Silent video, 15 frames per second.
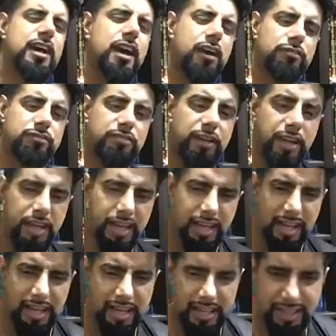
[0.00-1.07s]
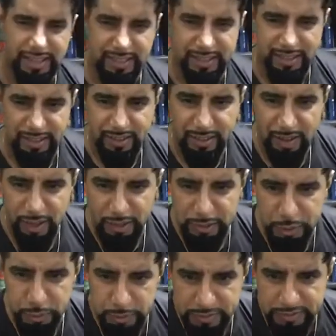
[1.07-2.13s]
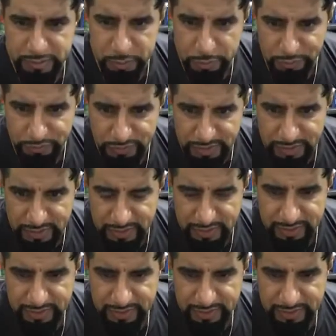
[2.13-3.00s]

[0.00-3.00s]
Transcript: Alright. Are you a Sufi?